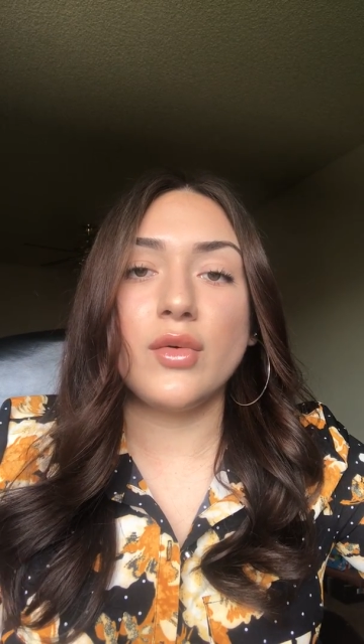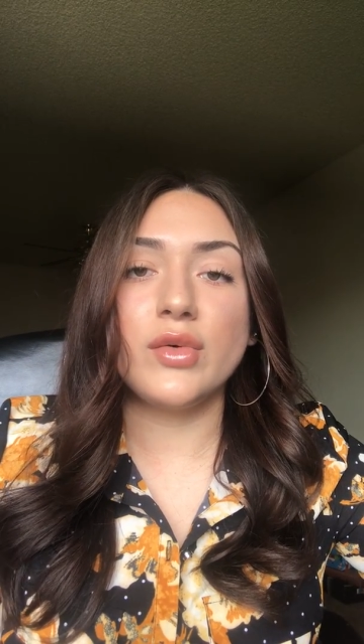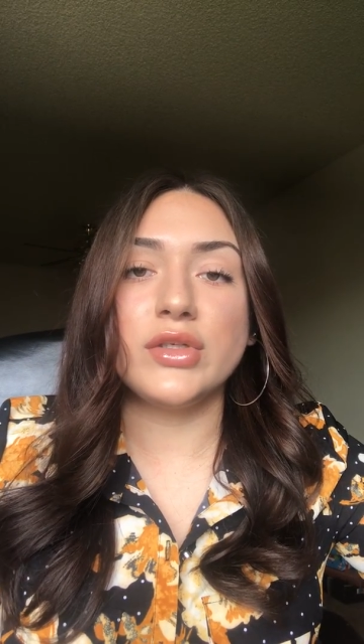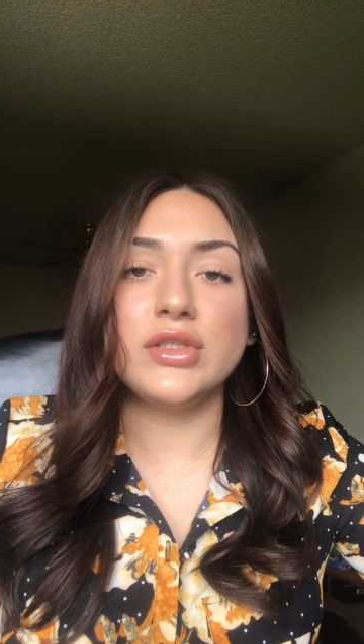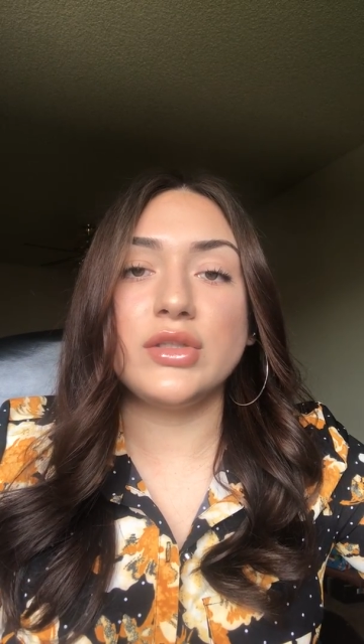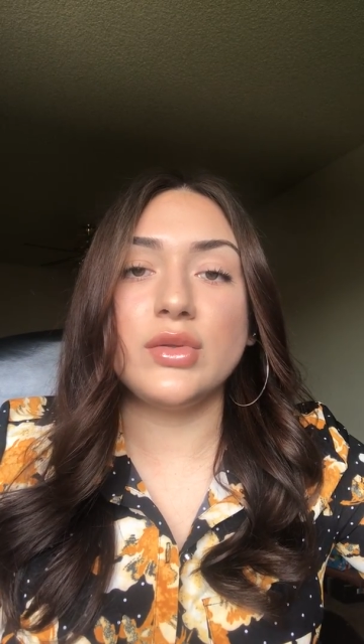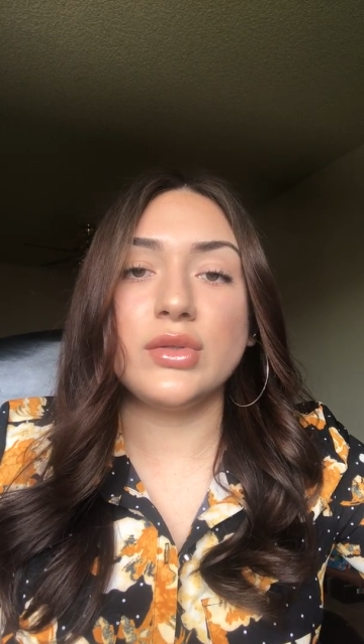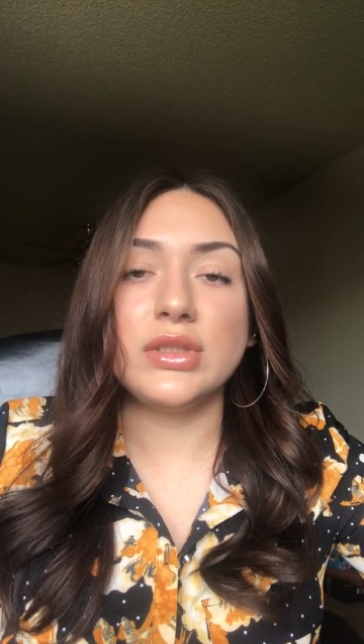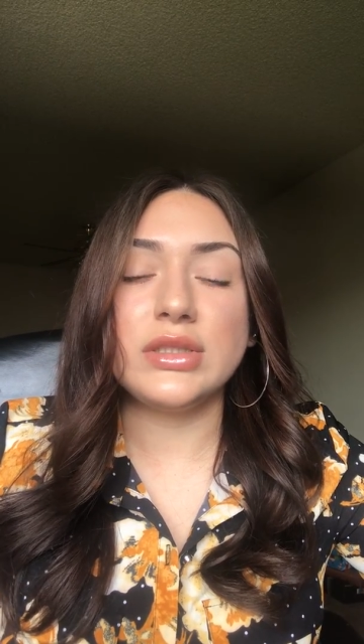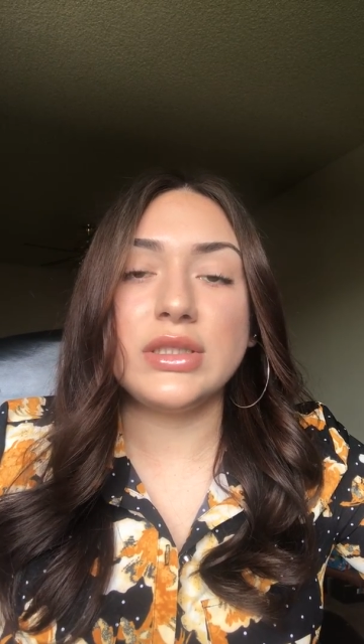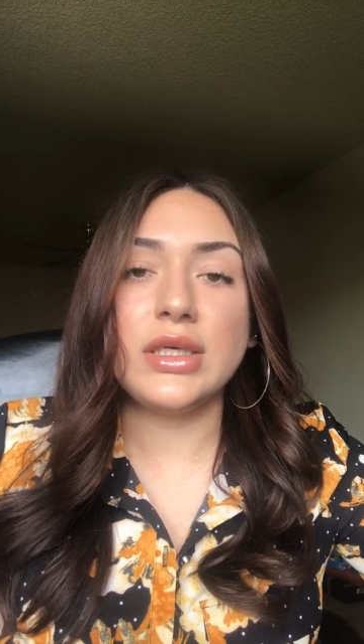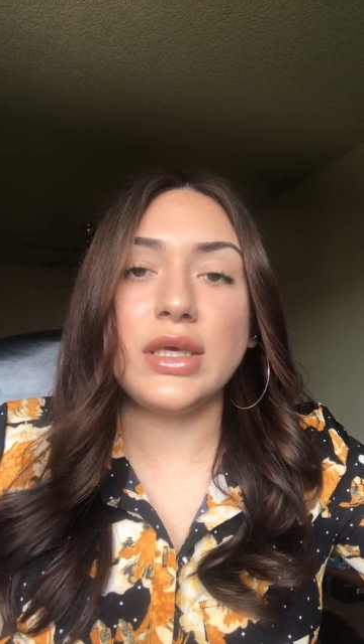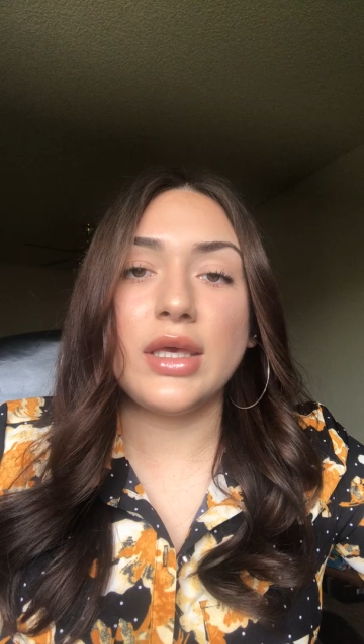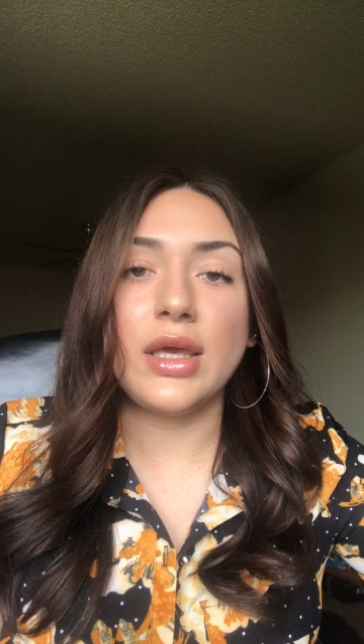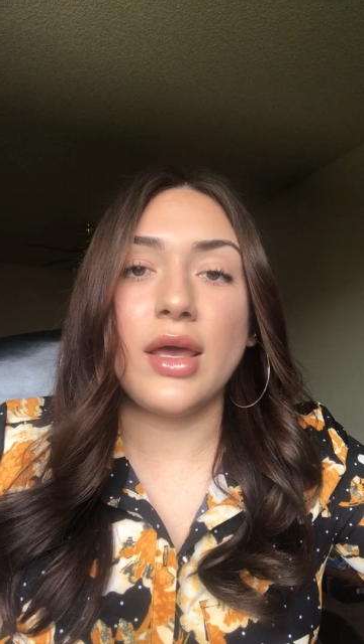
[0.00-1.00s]
was to a
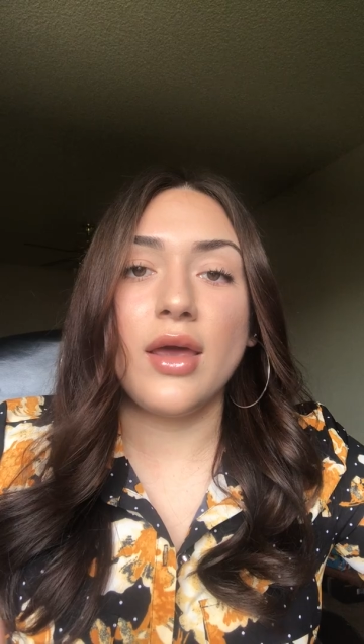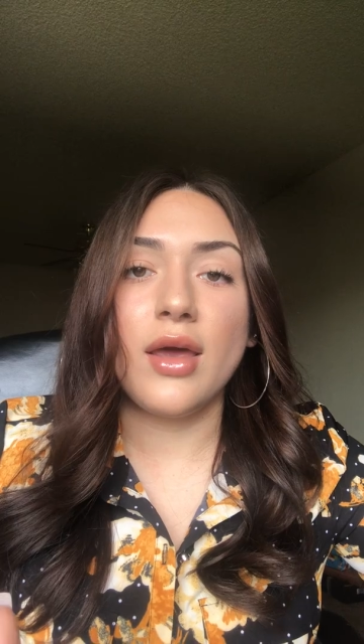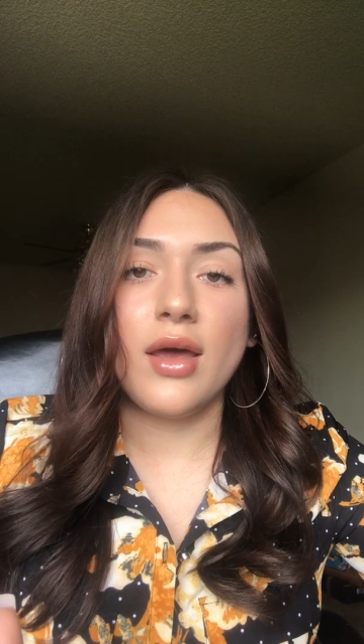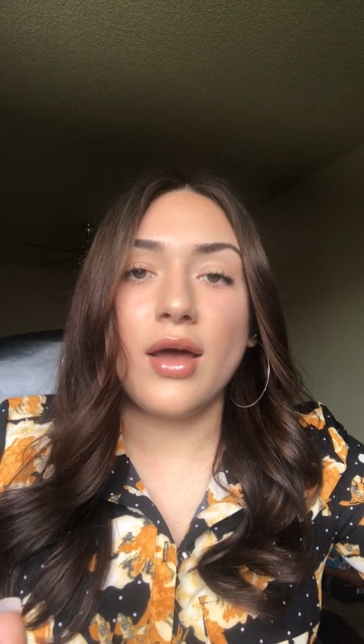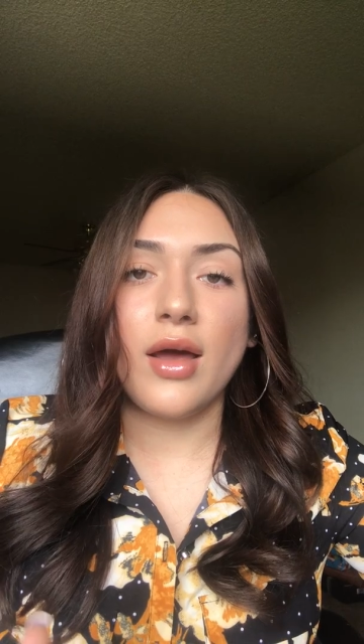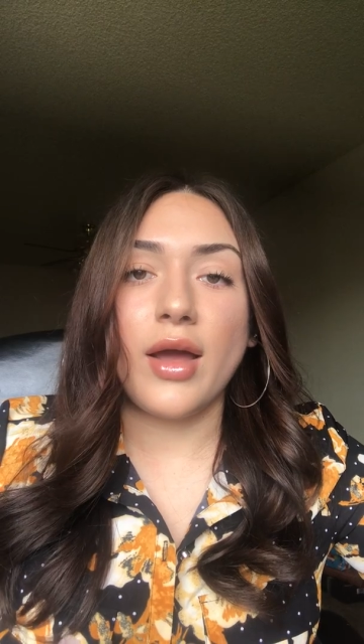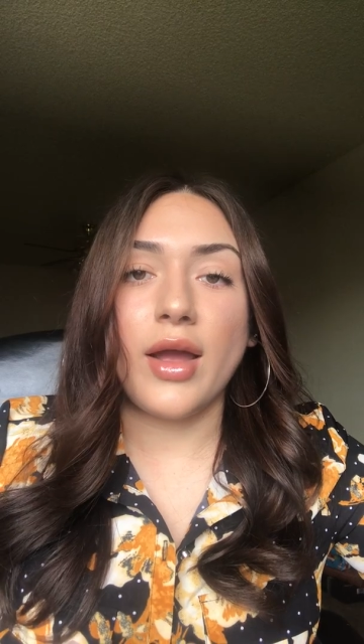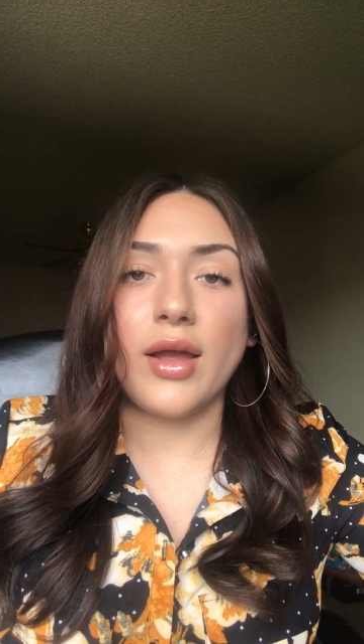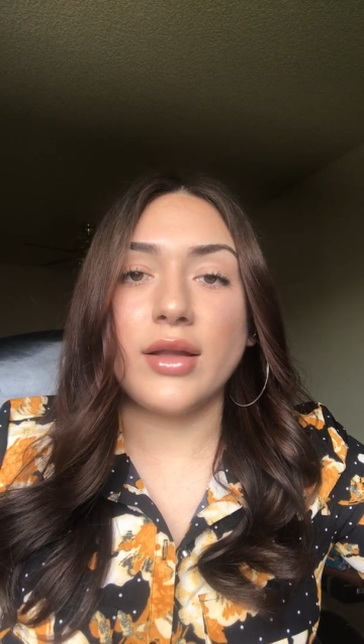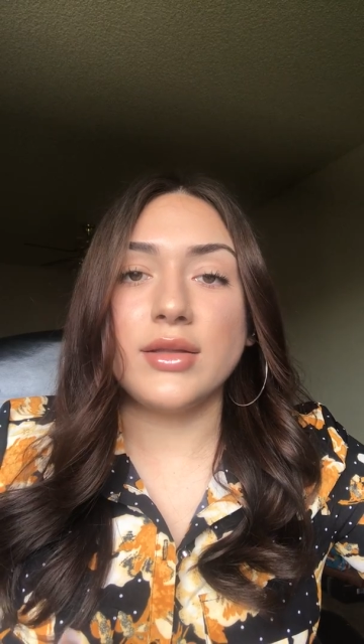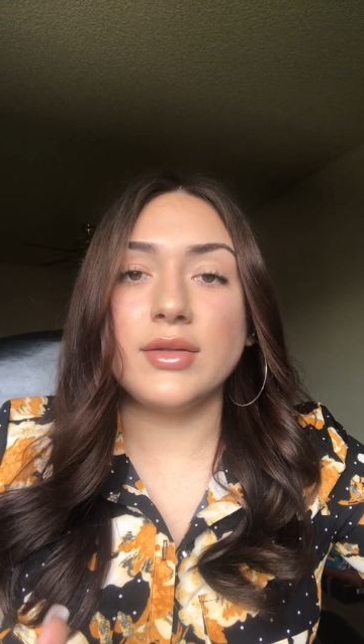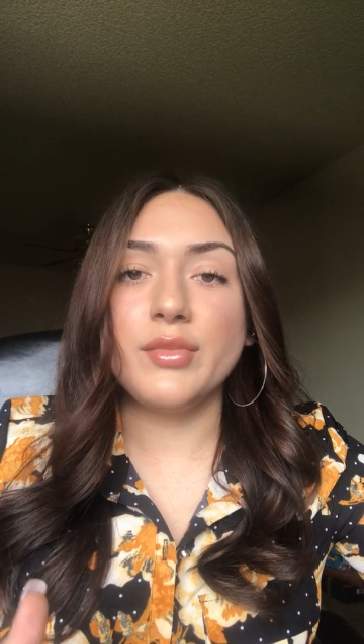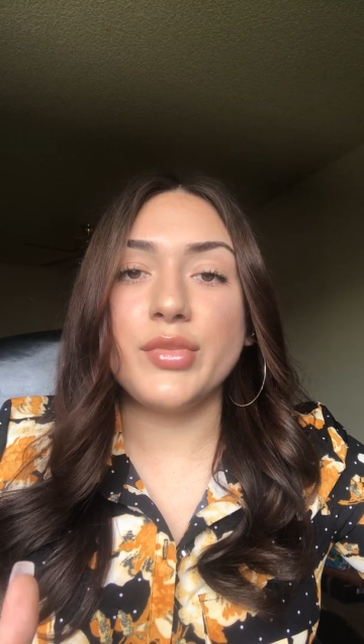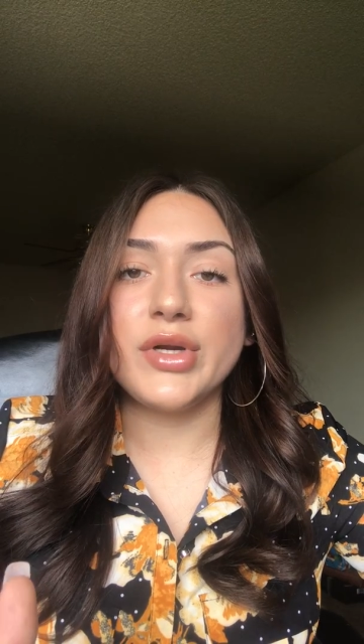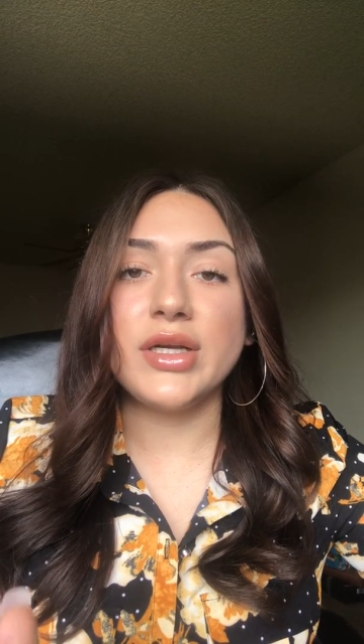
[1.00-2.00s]
T and